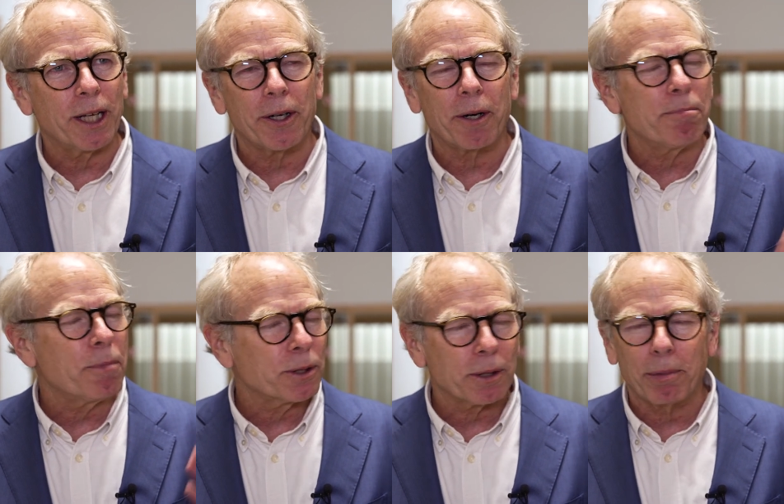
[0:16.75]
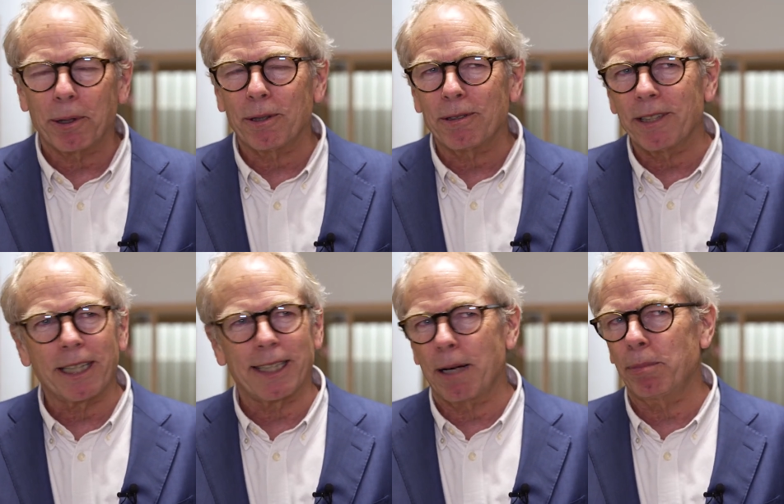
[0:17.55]
And there are multiple
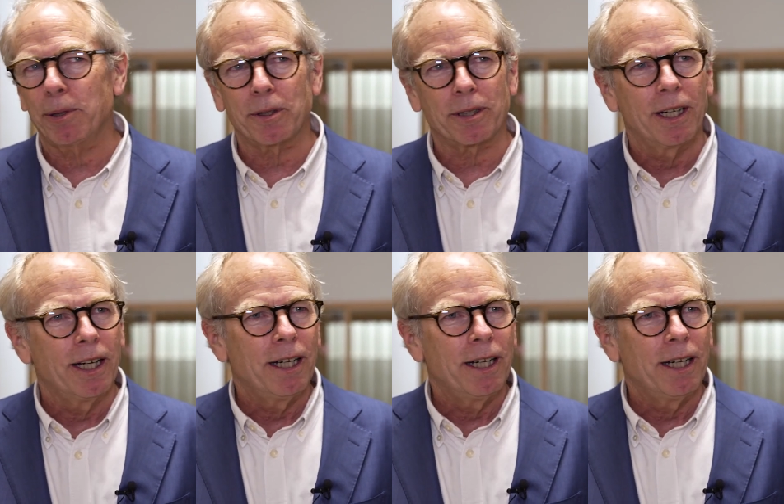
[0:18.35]
examples